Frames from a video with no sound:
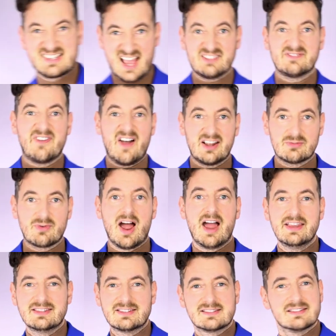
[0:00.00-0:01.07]
Sad fart
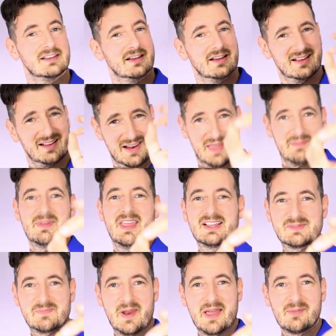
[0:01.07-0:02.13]
rights? Let me
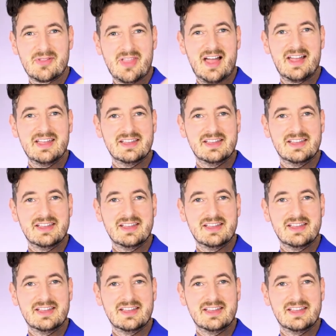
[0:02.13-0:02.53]
explain what that